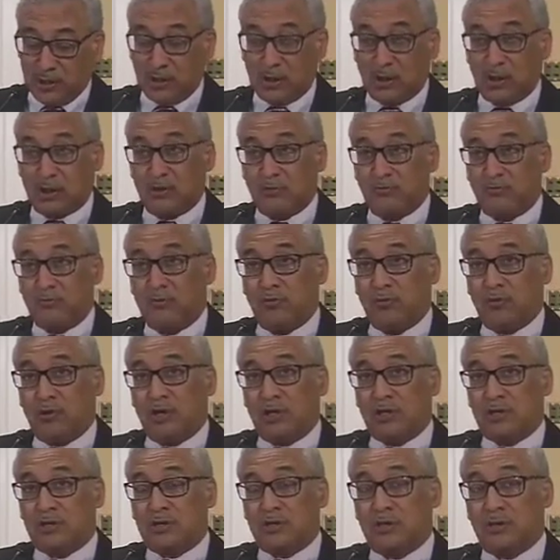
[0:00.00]
If you
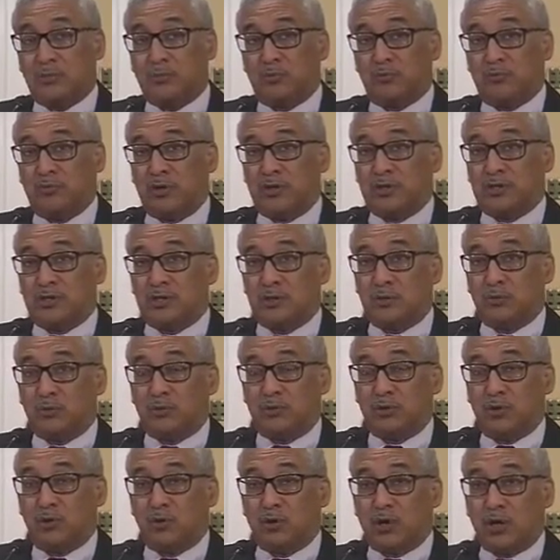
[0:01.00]
get prevention
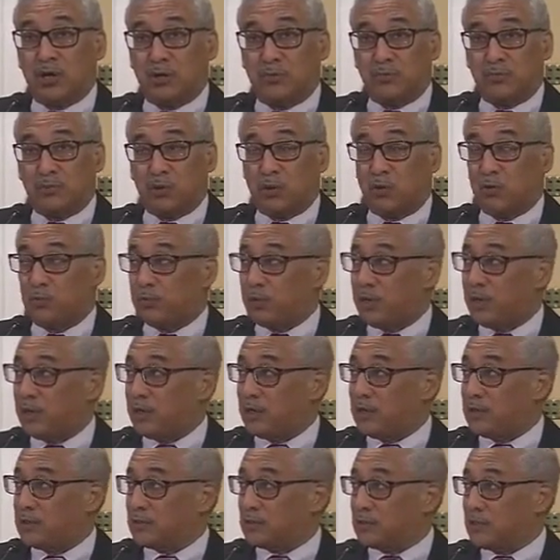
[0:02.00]
with no cap
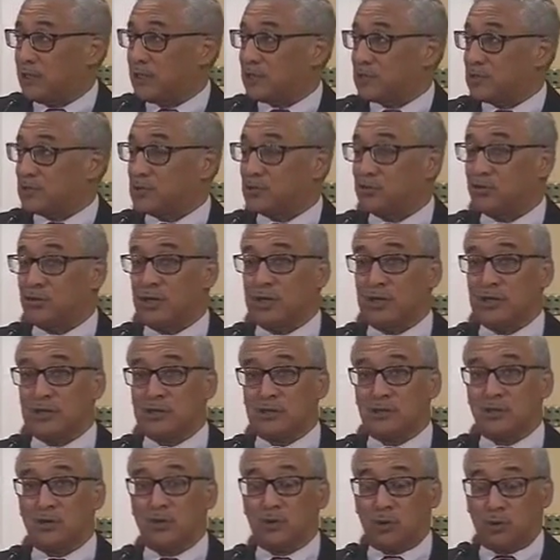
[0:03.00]
copay and cancer
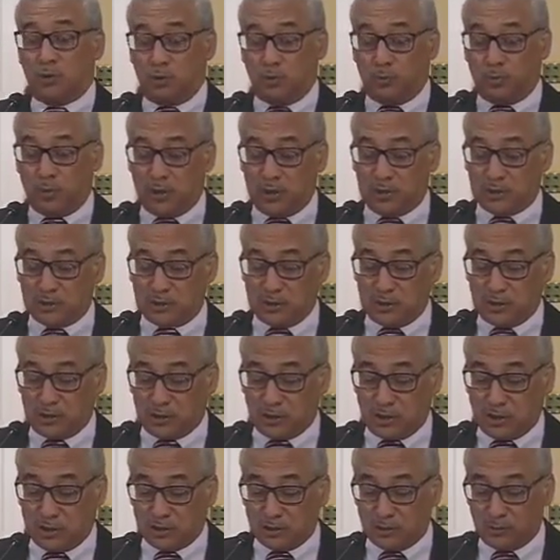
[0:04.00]
screenings, no copays and
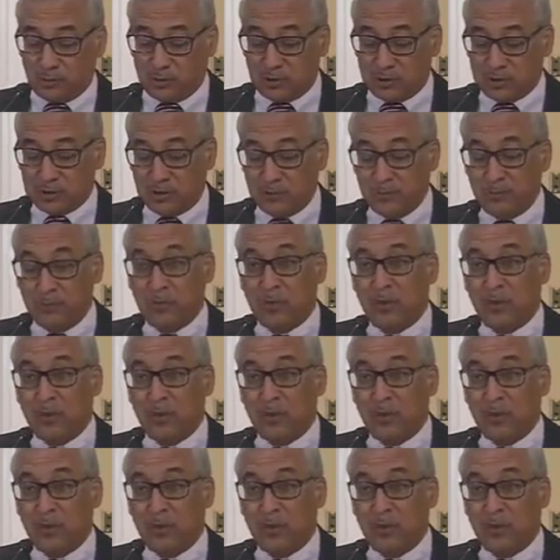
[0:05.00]
deductibles.